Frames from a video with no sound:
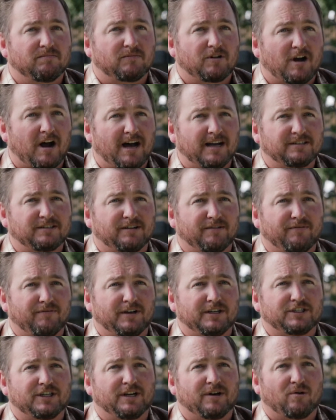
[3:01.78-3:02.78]
cost
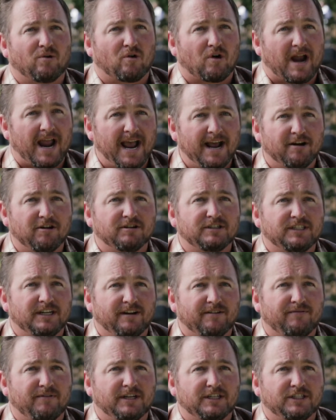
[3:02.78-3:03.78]
efficient or energy
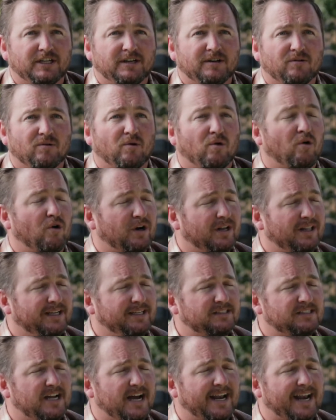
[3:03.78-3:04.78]
efficient, or at
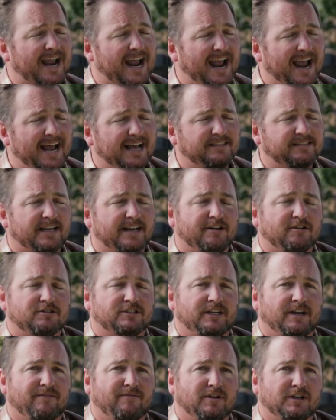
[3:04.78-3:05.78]
least not as
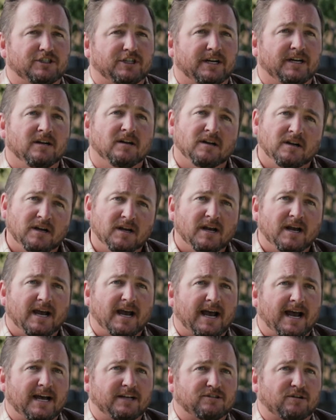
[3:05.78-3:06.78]
energy efficient
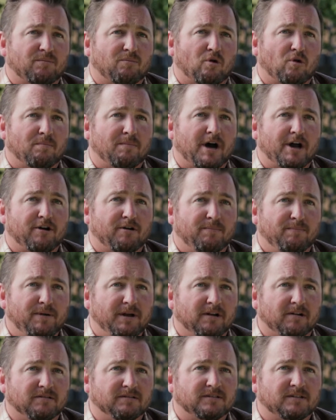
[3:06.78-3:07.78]
as our more modern
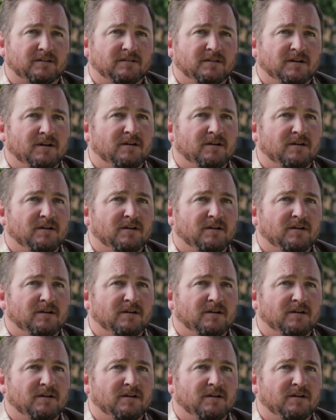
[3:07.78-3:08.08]
builds.